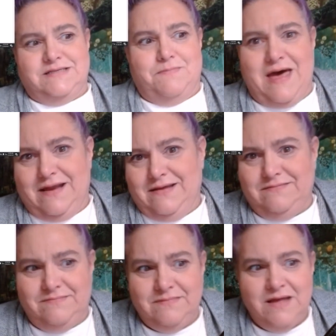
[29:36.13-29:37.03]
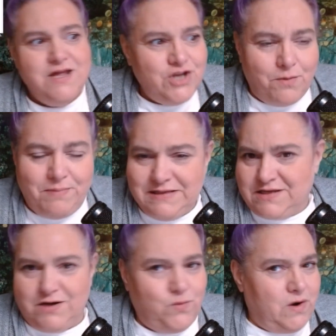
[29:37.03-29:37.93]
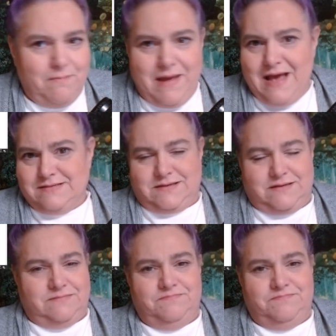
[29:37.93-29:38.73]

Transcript: about it. Nobody's going to wear a mask.